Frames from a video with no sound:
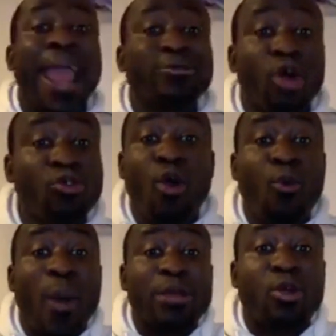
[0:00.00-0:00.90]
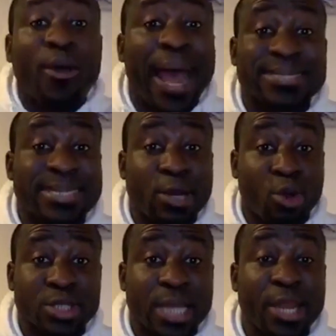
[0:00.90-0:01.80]
I don't know what God has
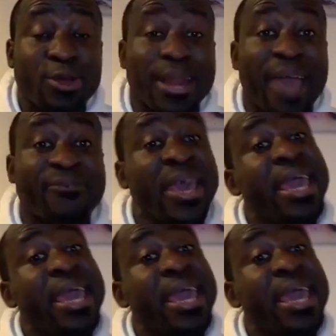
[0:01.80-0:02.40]
said concerning your life.